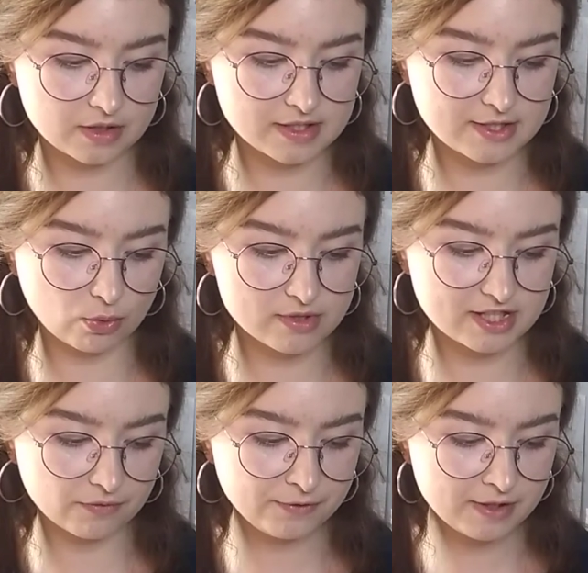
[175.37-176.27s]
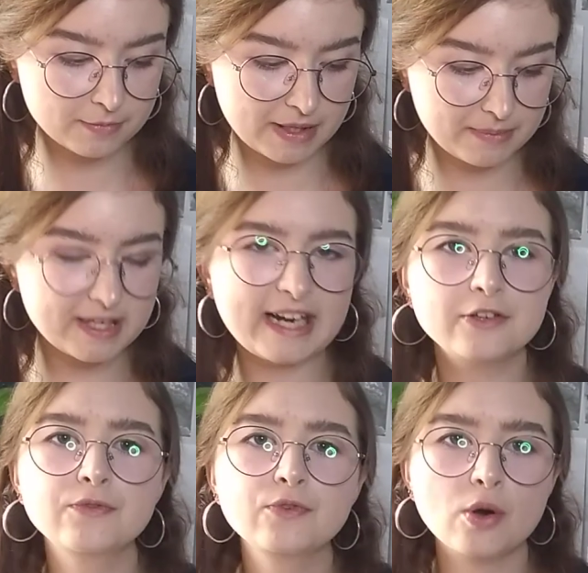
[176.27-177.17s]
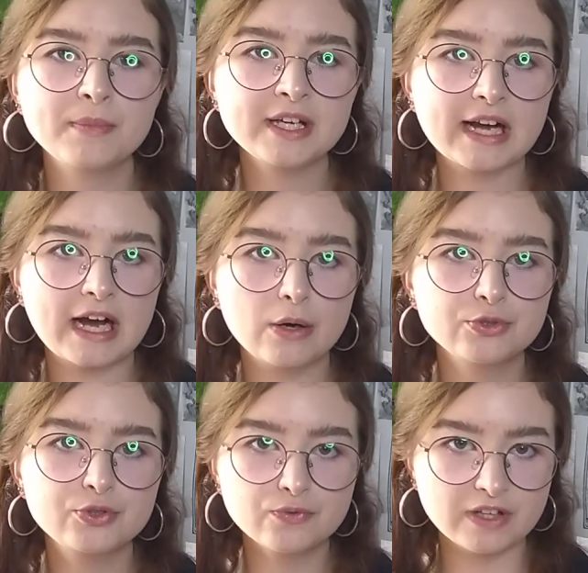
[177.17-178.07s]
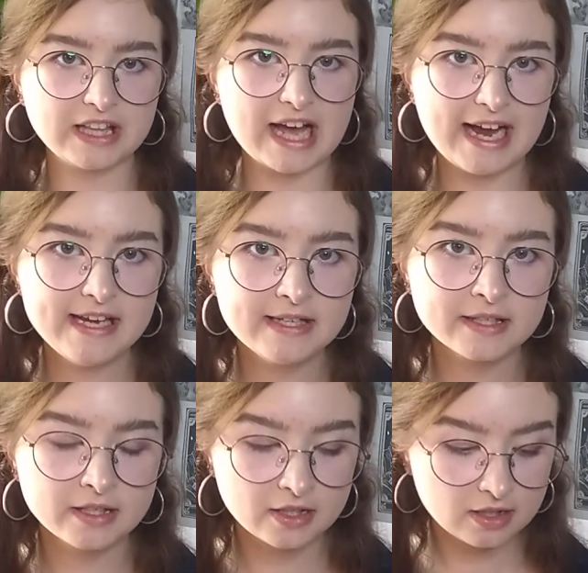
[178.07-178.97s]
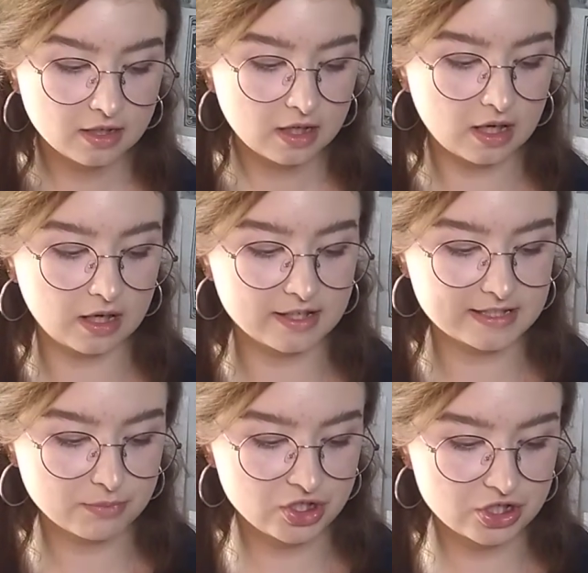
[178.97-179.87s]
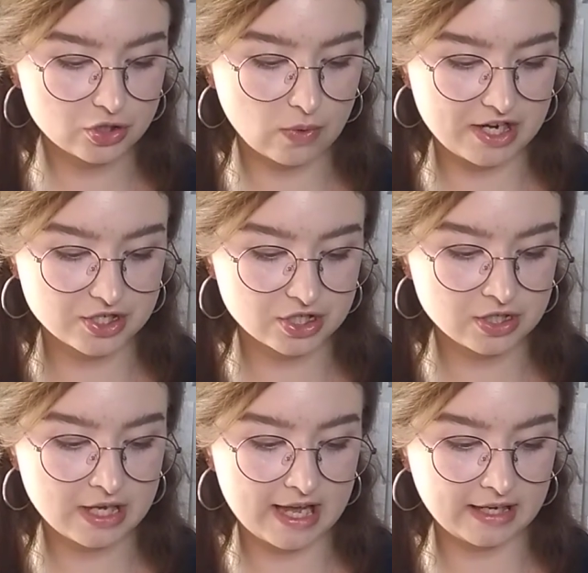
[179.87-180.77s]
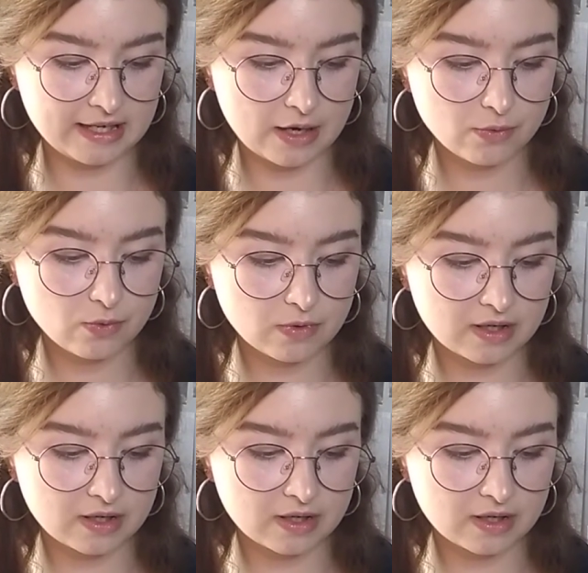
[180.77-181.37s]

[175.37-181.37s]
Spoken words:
So something may be kind of coming out to the light. Some situation, and now